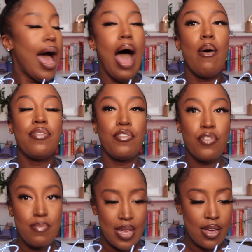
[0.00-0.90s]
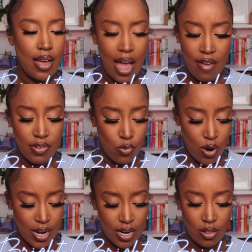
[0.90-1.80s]
However, for me, I haven't
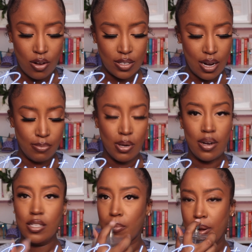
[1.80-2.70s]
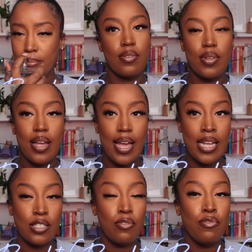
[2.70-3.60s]
worn it in a long time, so I'm gonna spray it.
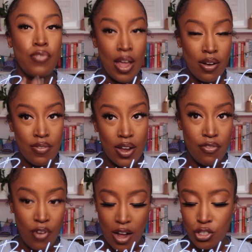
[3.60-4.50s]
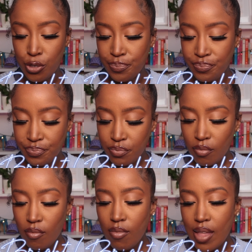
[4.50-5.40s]
It's very, very fresh.
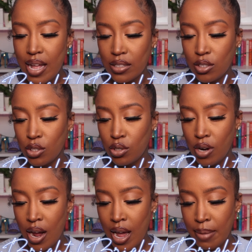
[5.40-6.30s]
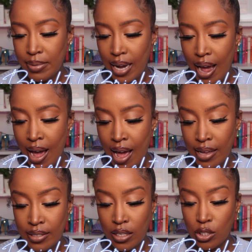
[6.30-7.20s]
It's described
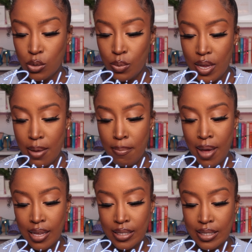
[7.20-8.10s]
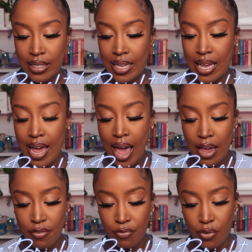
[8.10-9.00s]
as sweet, musky,
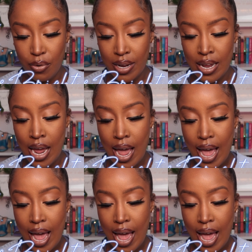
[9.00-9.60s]
and fruity,